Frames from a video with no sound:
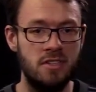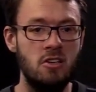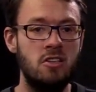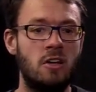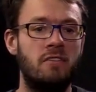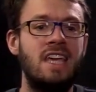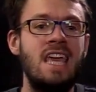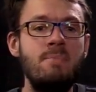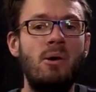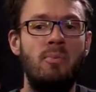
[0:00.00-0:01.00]
So you sort of
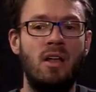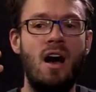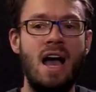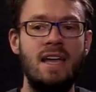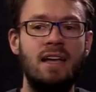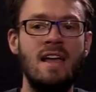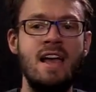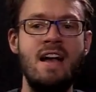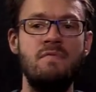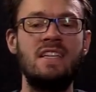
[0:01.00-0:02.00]
keep applying
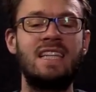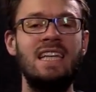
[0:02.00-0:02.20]
this